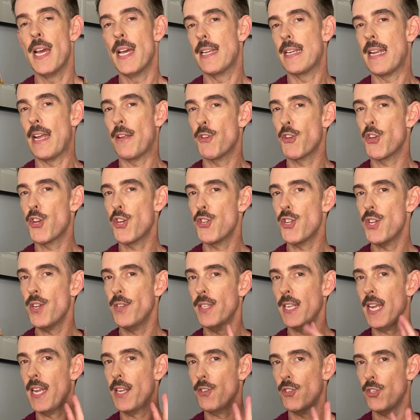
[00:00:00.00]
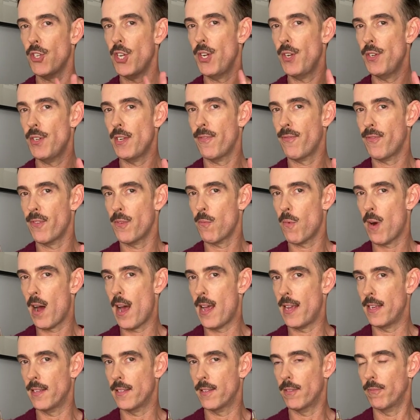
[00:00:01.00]
Now, you can use it in 2 different
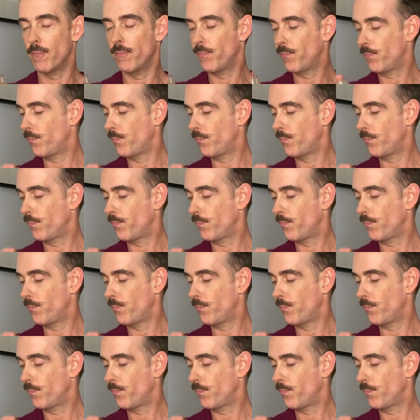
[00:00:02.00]
ways.